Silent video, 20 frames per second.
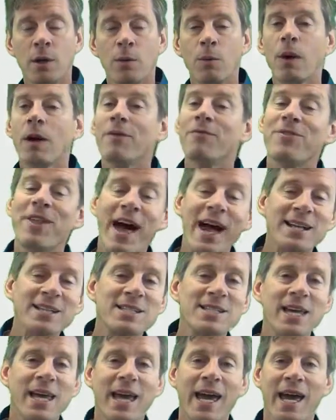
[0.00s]
Well, if that's
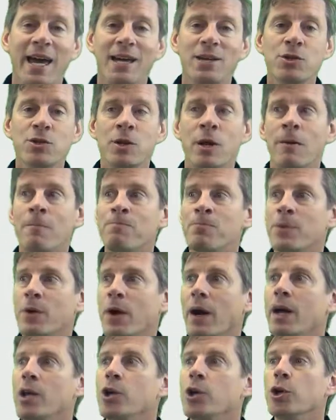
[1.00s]
the case,
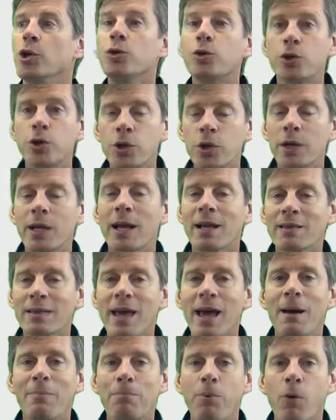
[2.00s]
you could at
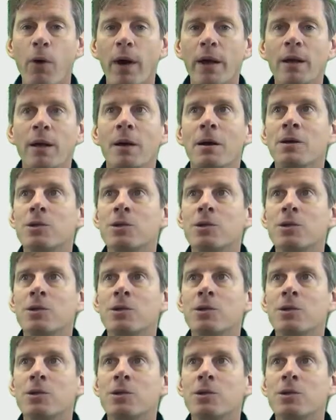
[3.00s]
that point